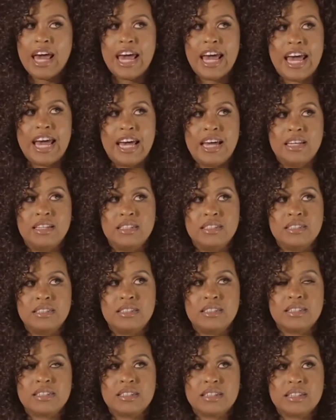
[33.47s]

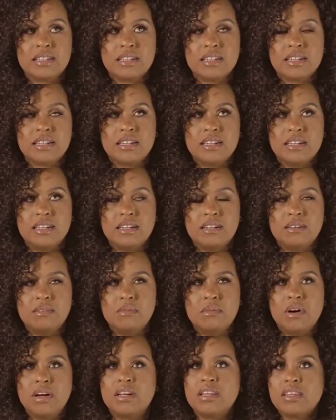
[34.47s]
And
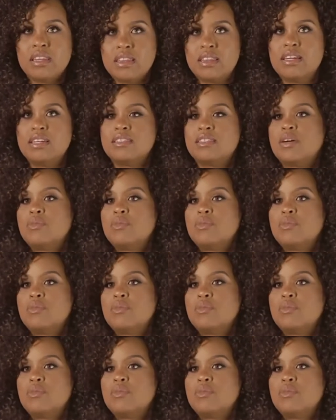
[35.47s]
one of the things